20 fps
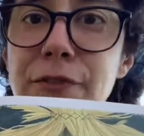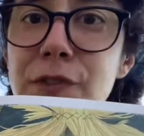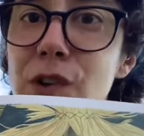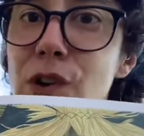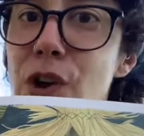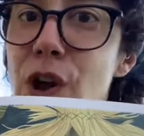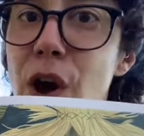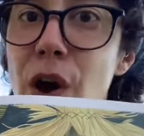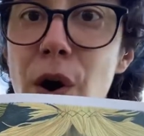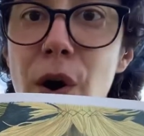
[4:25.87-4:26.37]

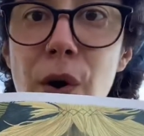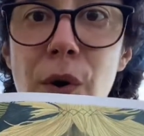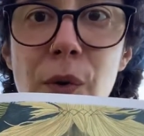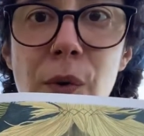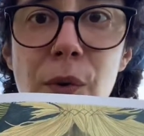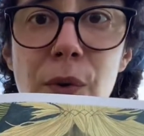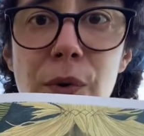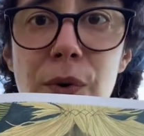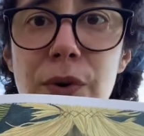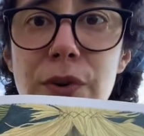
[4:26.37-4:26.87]

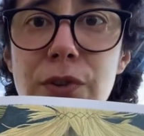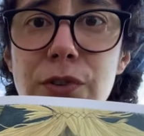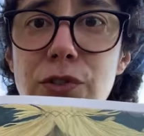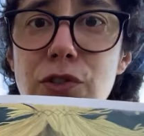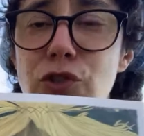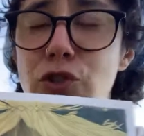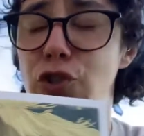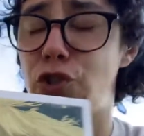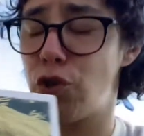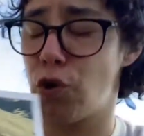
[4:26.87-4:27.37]
no
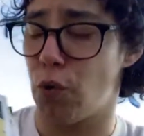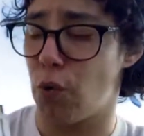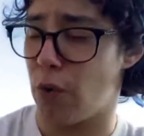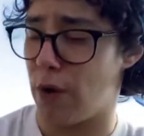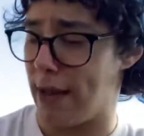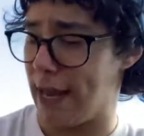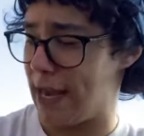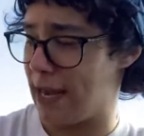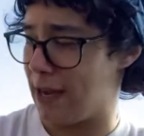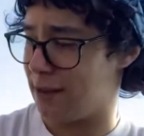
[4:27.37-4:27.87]
joy.